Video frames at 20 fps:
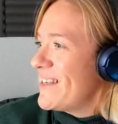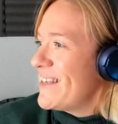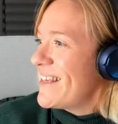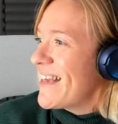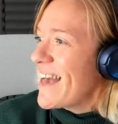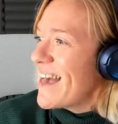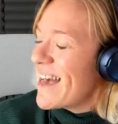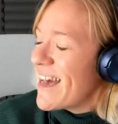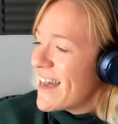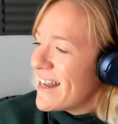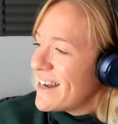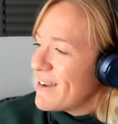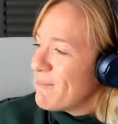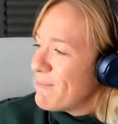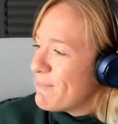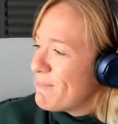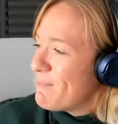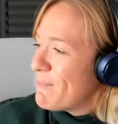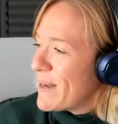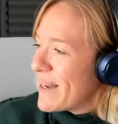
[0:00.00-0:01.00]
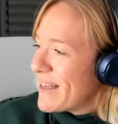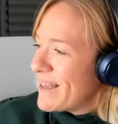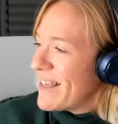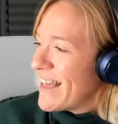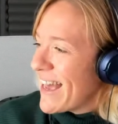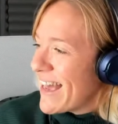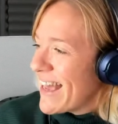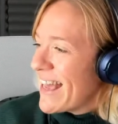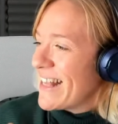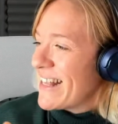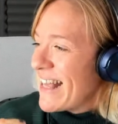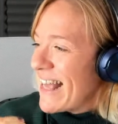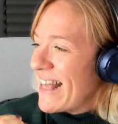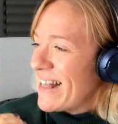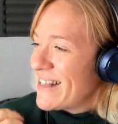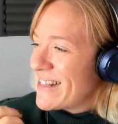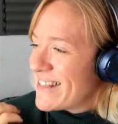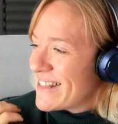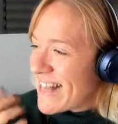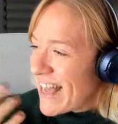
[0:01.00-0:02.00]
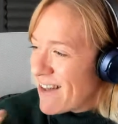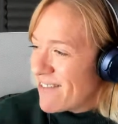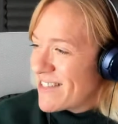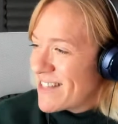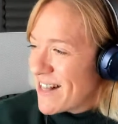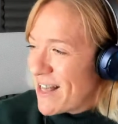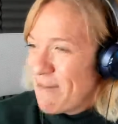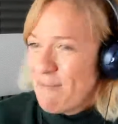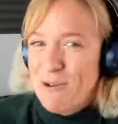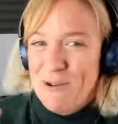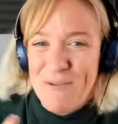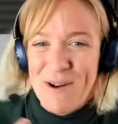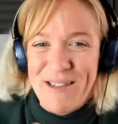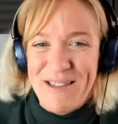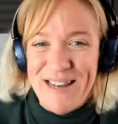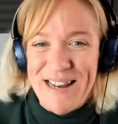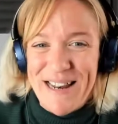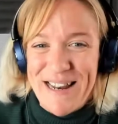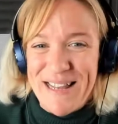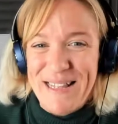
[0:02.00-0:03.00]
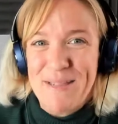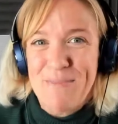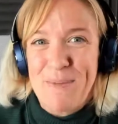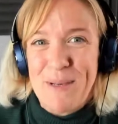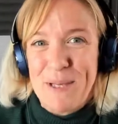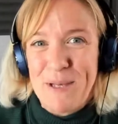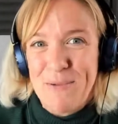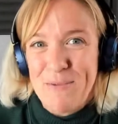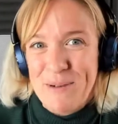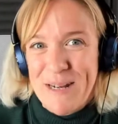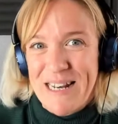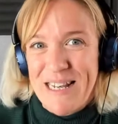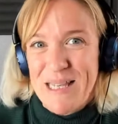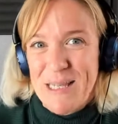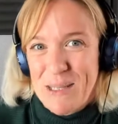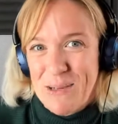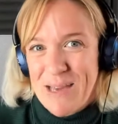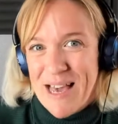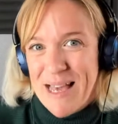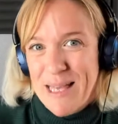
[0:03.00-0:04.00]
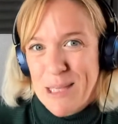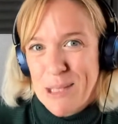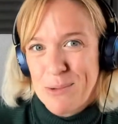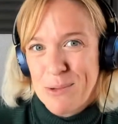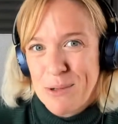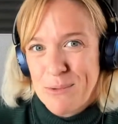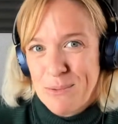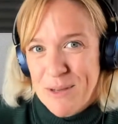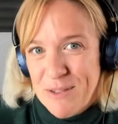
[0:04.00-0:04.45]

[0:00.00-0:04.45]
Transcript: yeah but yeah, it, it sounds like more work than it is, but you really do get into a